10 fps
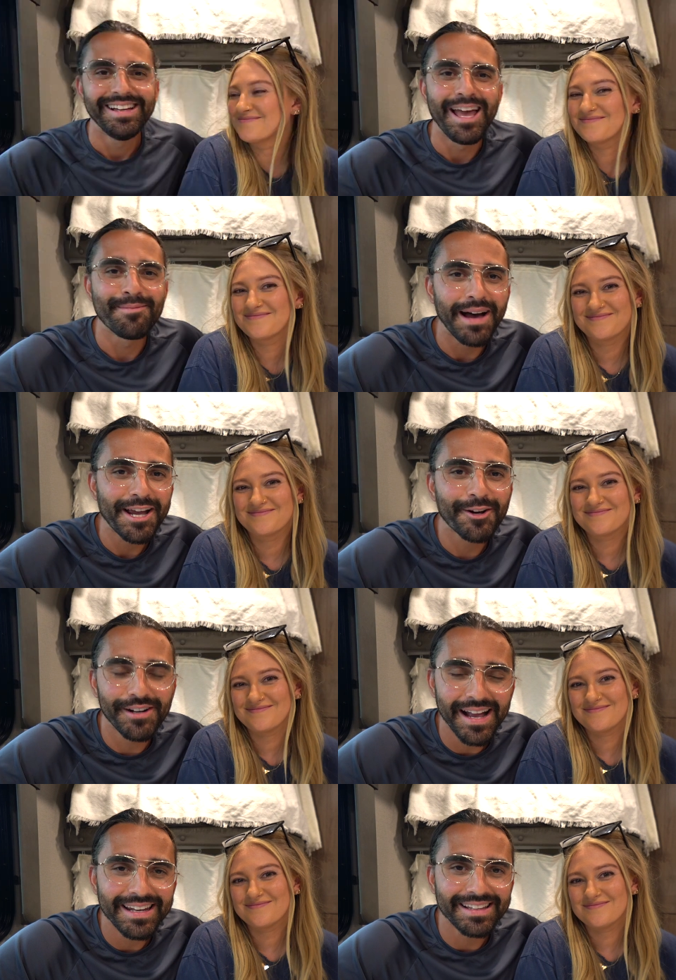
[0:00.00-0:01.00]
Speaker 1: And by
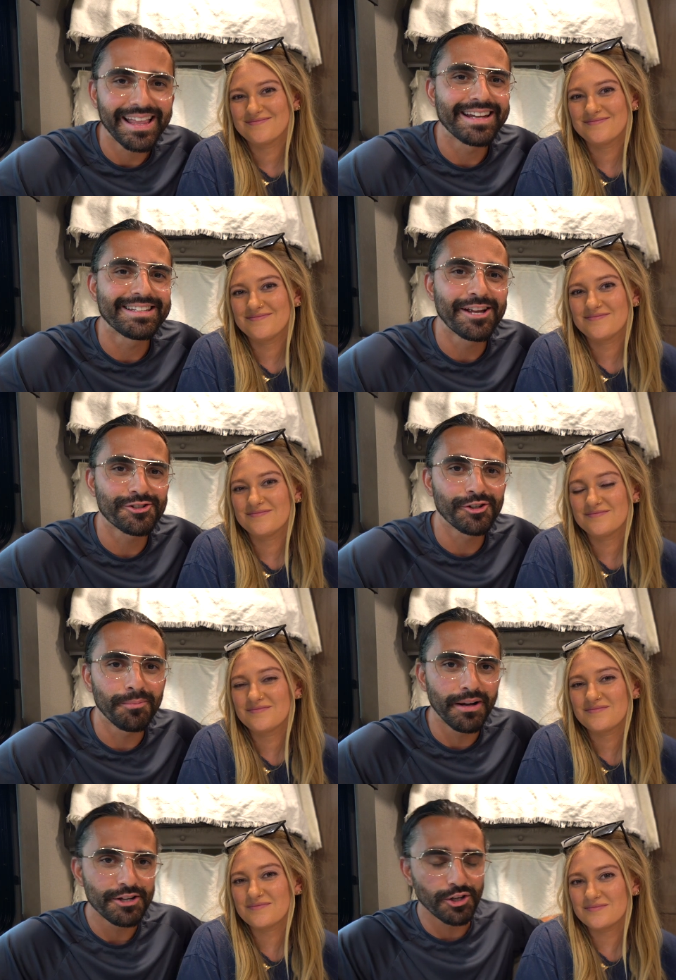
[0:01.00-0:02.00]
creating that intentional
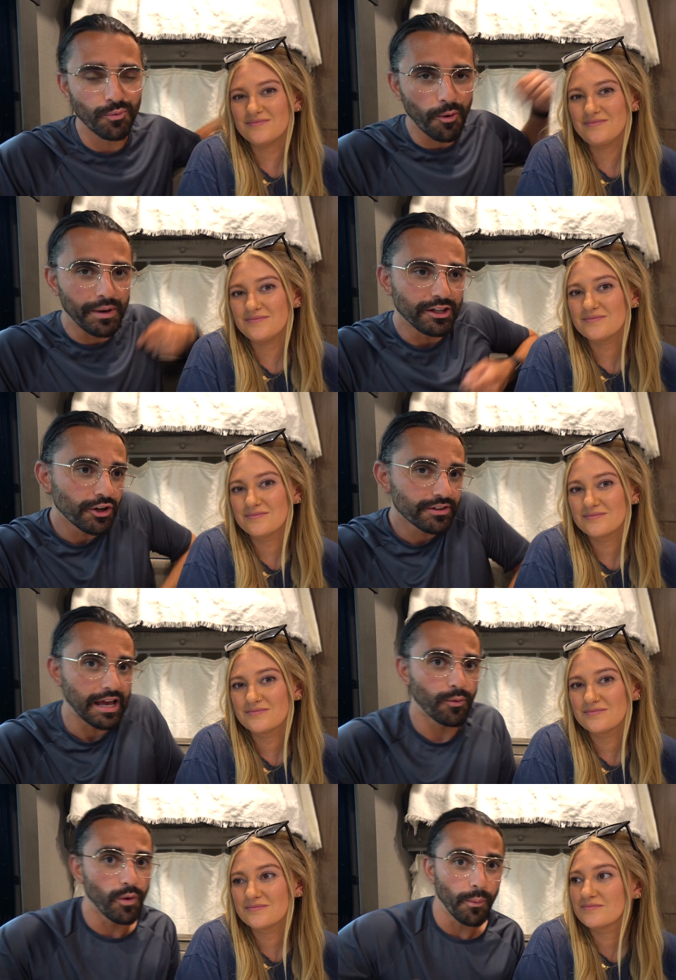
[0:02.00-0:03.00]
budget where we looked
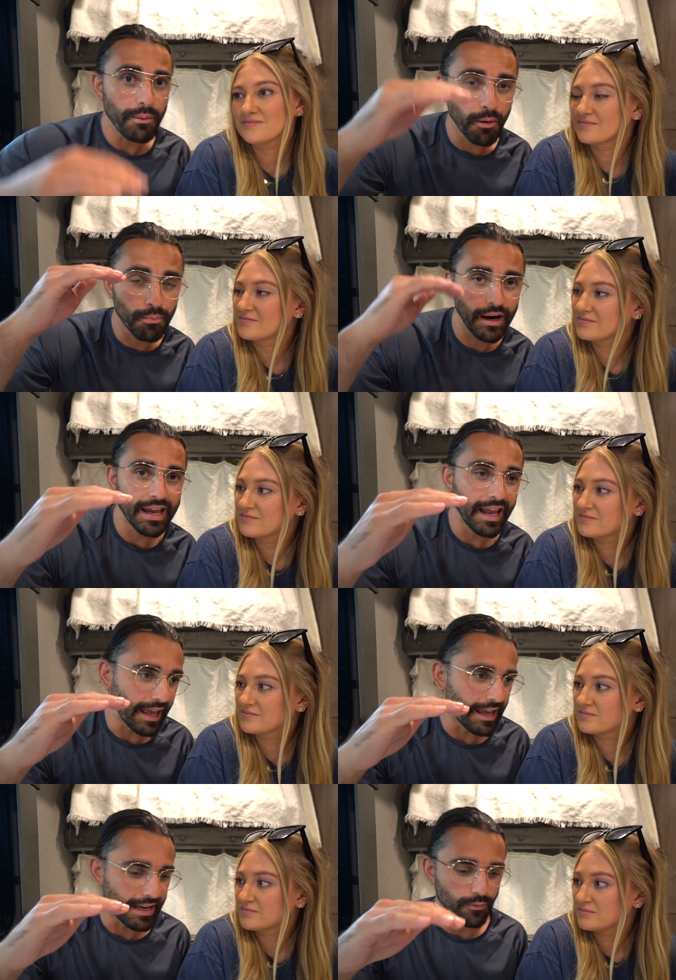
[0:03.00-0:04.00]
at what we were bringing
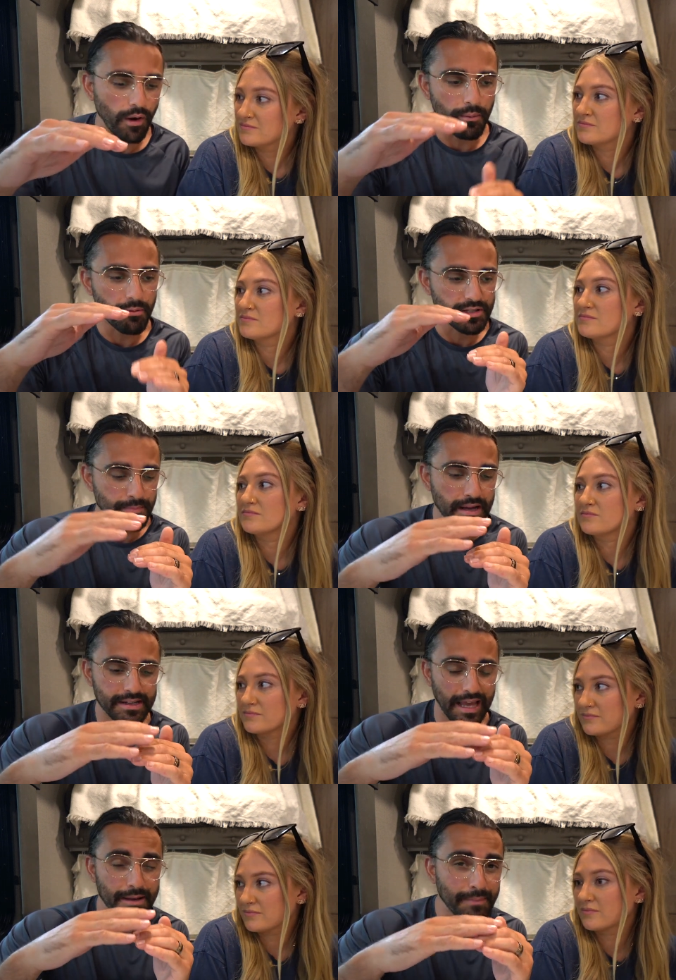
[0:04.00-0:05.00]
in and what we were
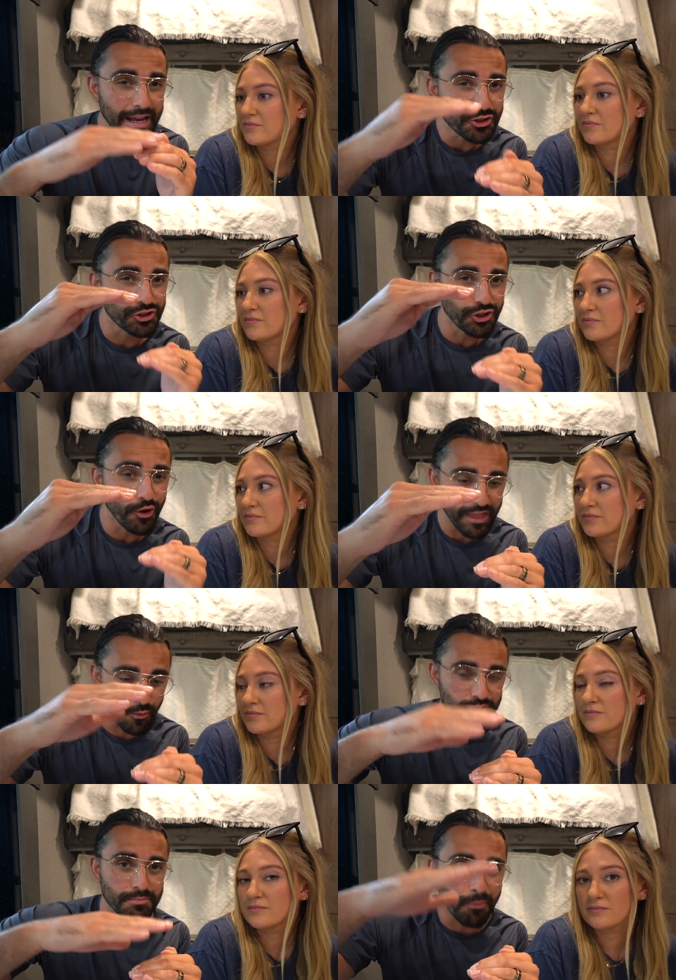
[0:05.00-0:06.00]
spending and made sure there
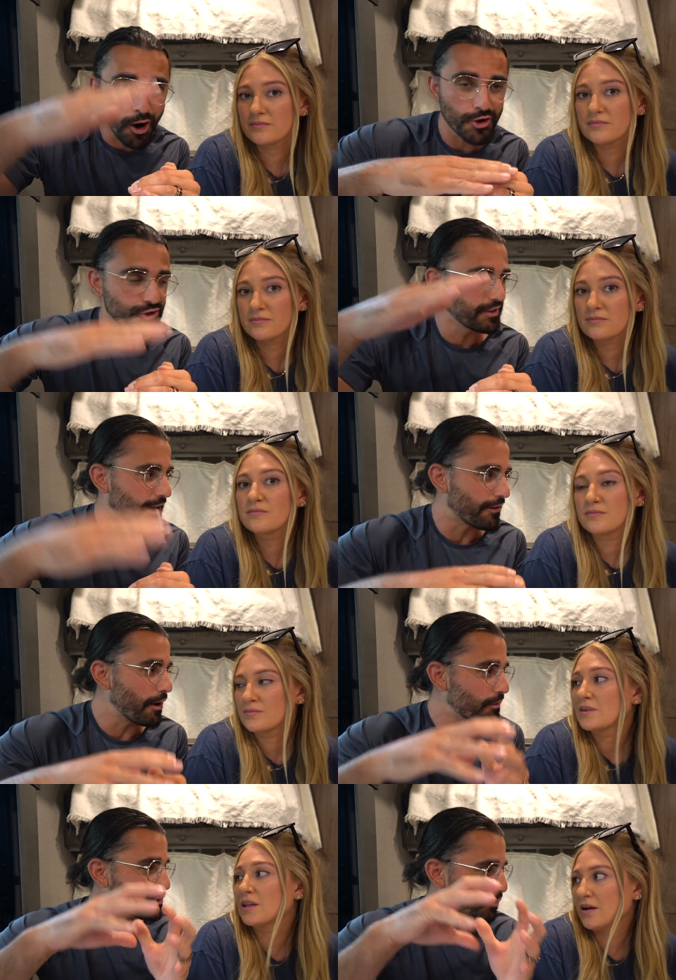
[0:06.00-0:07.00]
was margin there,
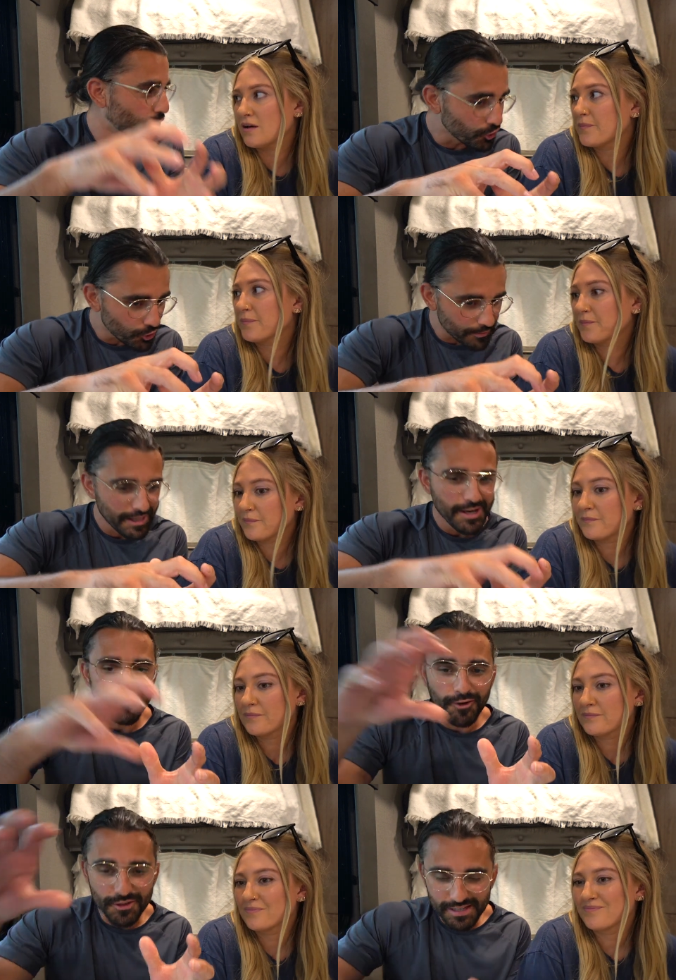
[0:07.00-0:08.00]
there was yeah. room
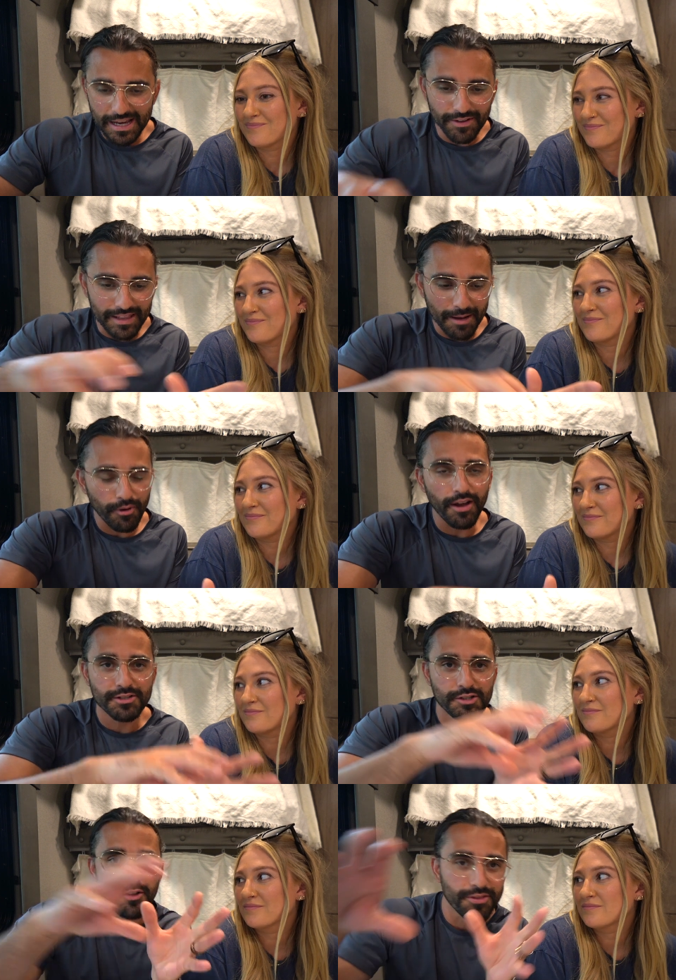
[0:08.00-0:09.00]
for saving, that brought
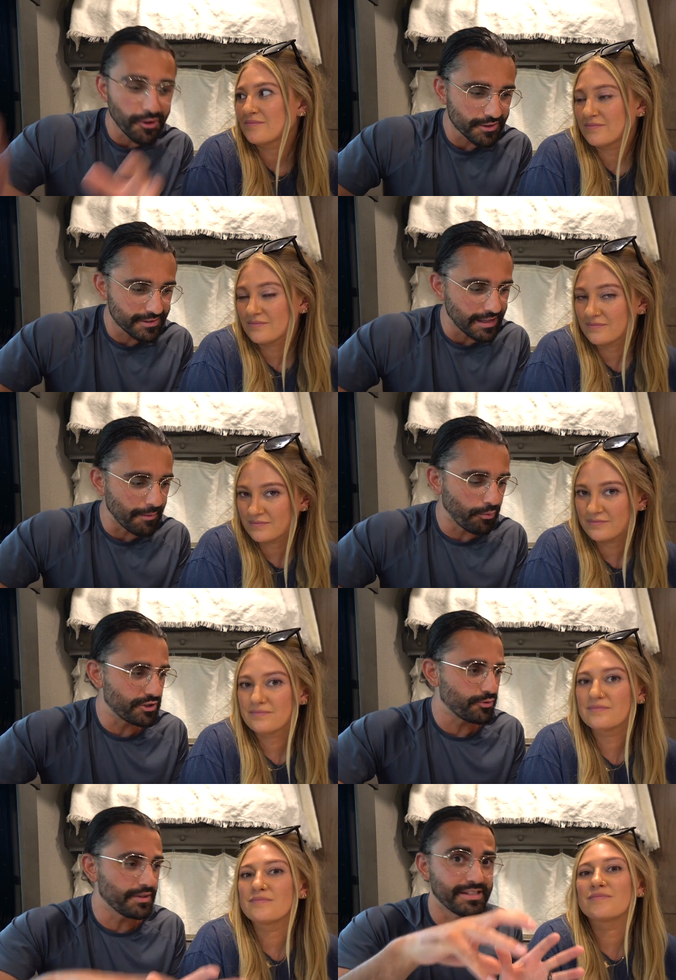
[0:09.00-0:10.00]
us to the third step,
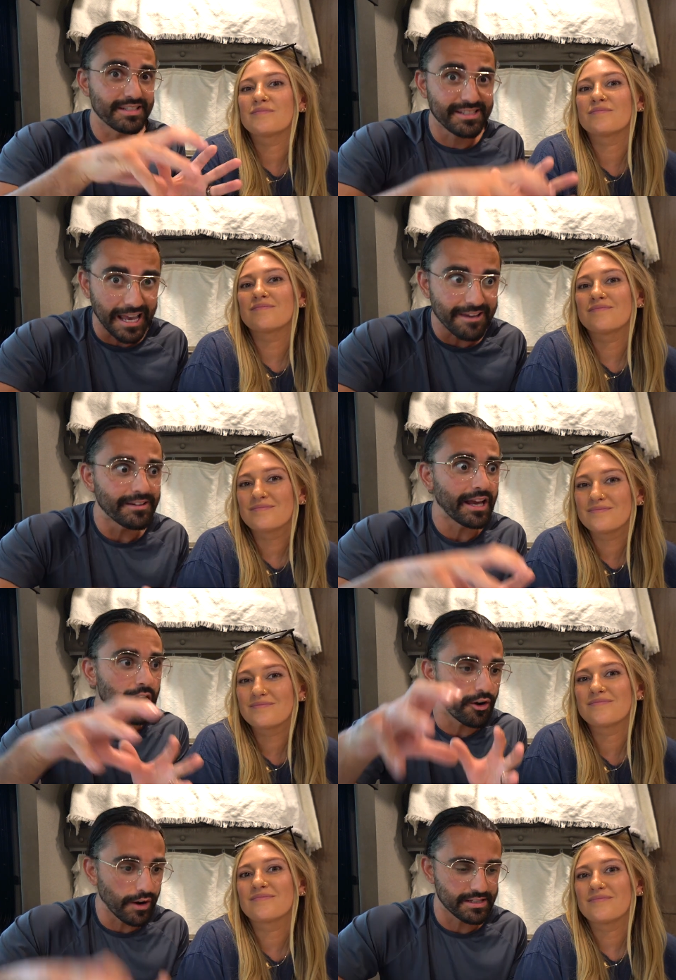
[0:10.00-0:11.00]
which was saving
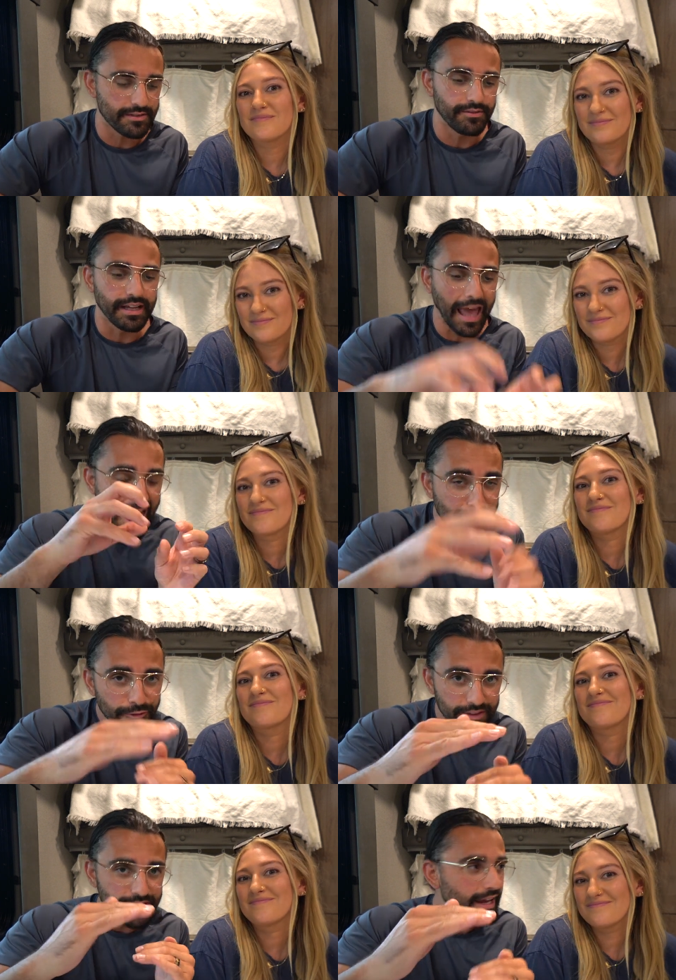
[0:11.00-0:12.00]
aggressively.
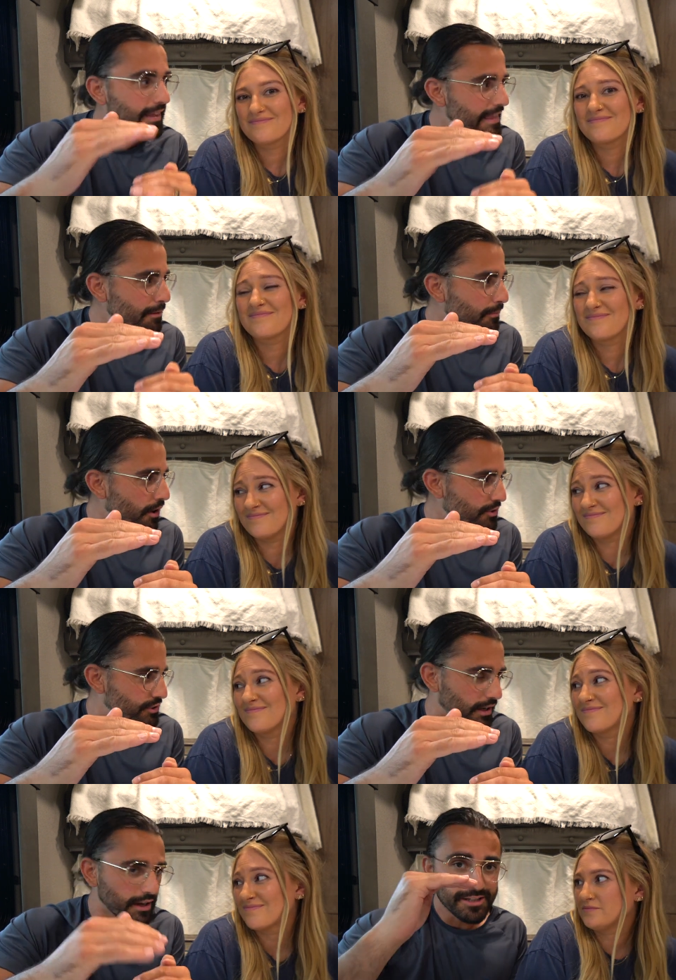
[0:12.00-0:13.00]
Everything in that
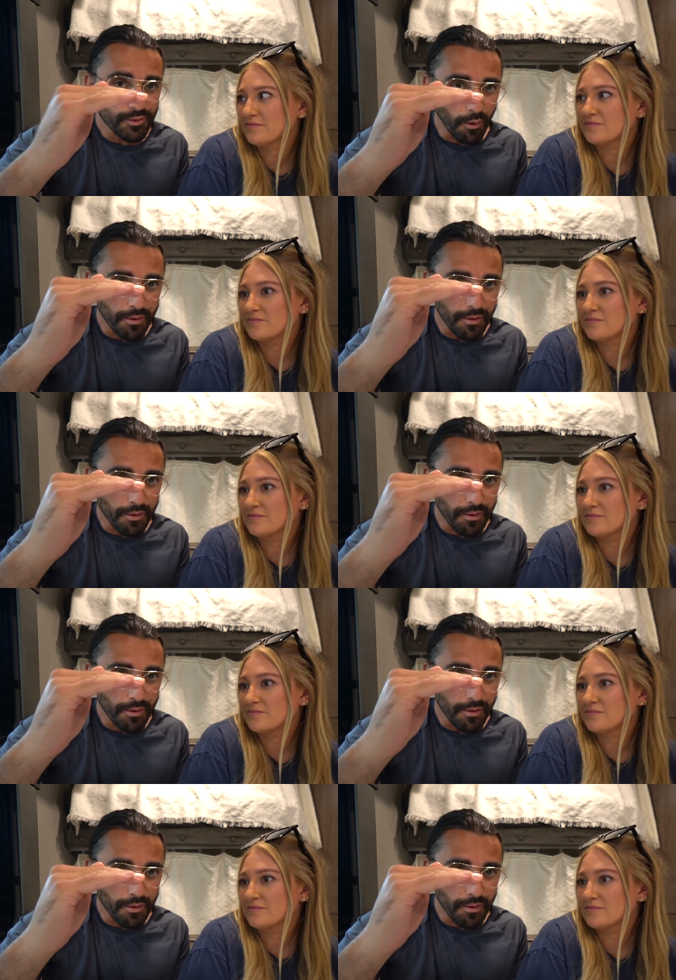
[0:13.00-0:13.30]
margin. This is what